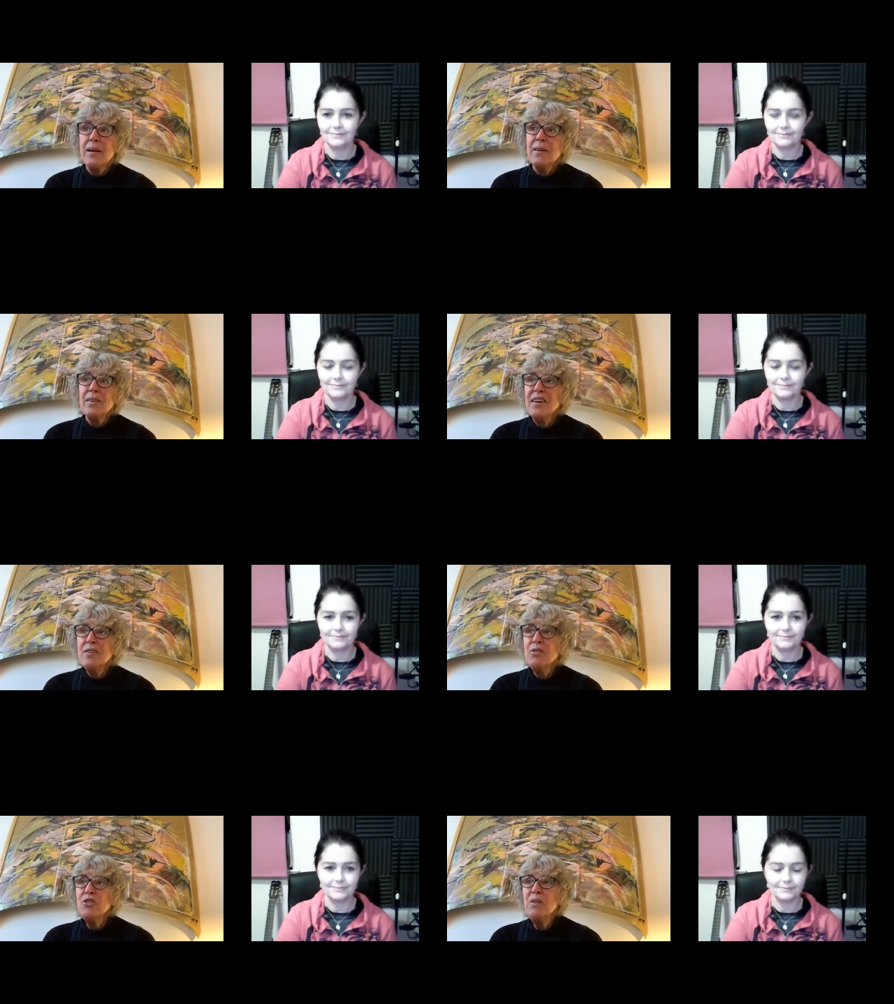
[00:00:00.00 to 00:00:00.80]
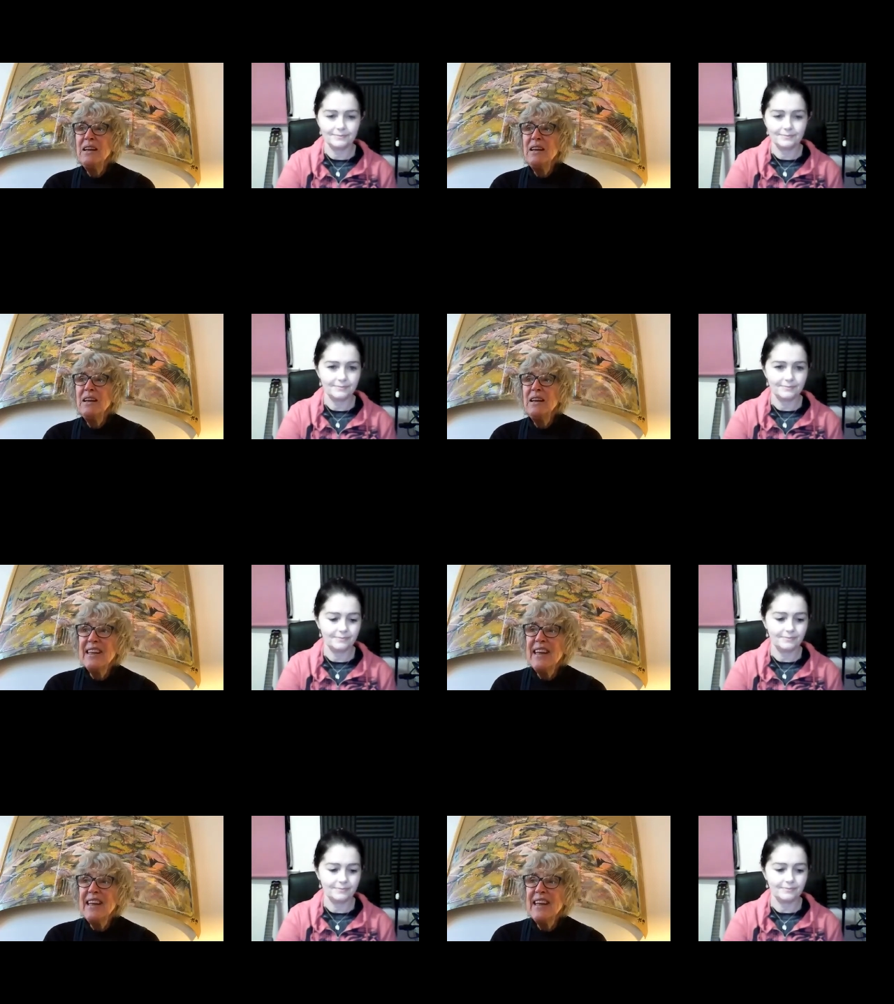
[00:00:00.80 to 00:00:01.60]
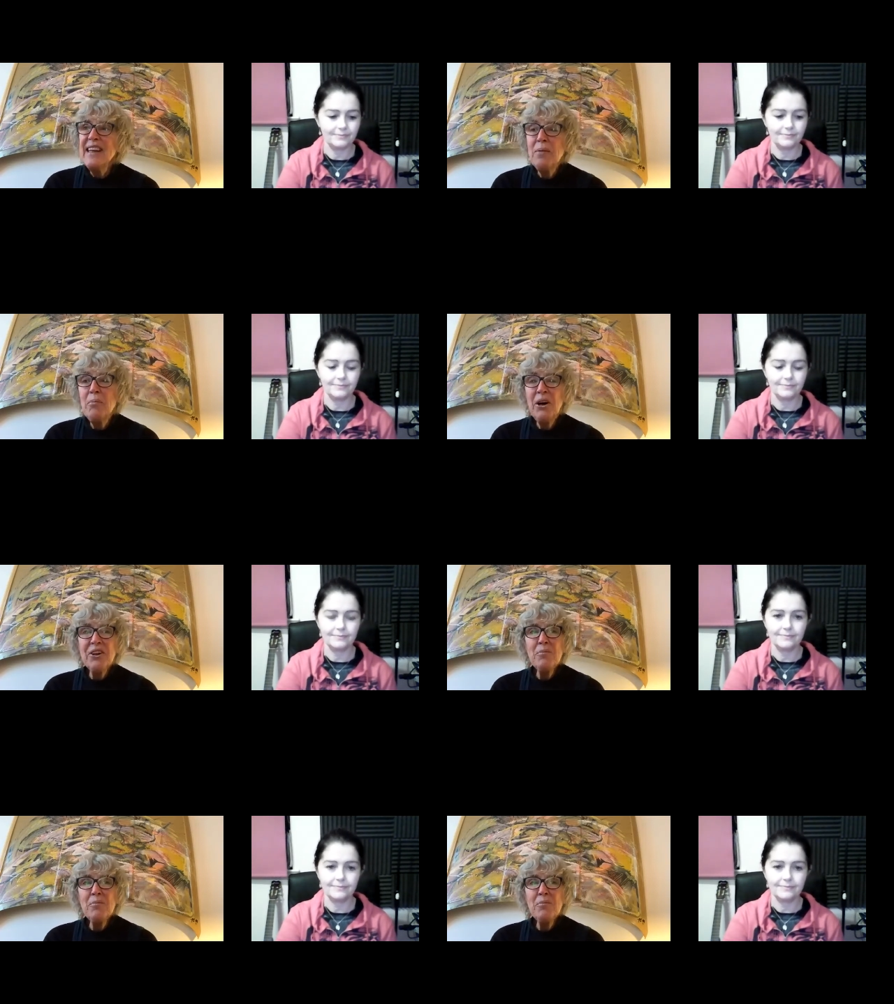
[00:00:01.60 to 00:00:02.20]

Speaker 1: That was really thanks to my mother.